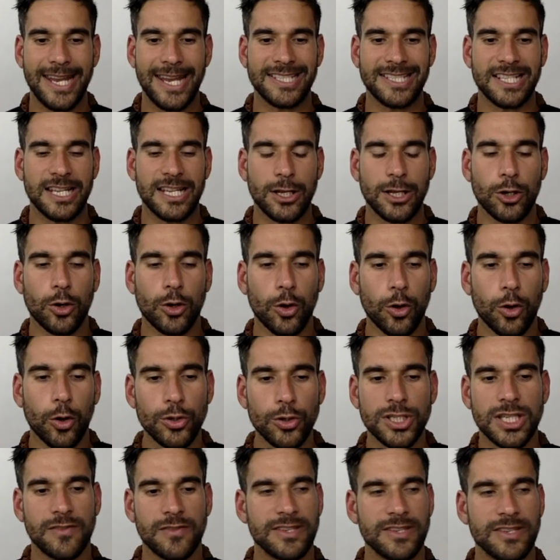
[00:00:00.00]

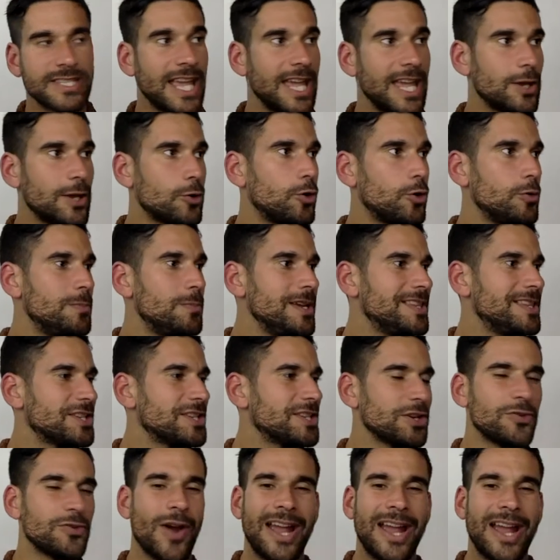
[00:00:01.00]
inclusive as they could be. There's
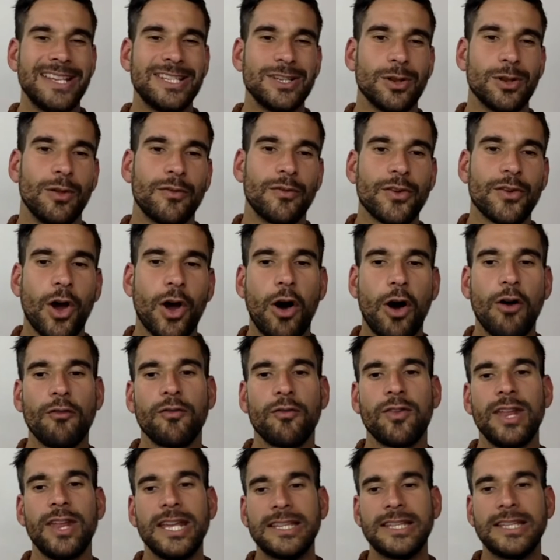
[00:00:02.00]
a great deal of
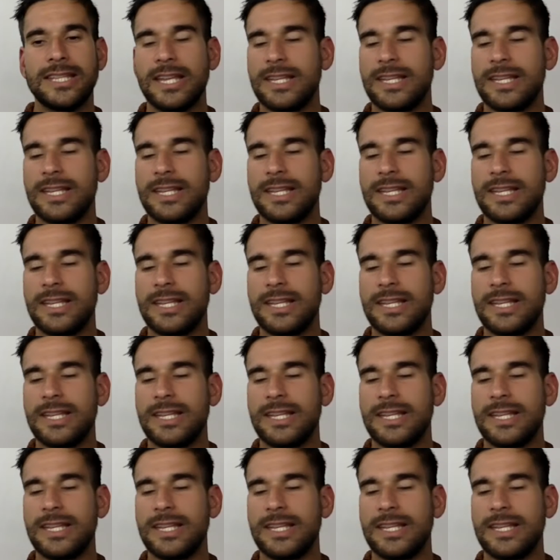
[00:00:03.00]
conflict.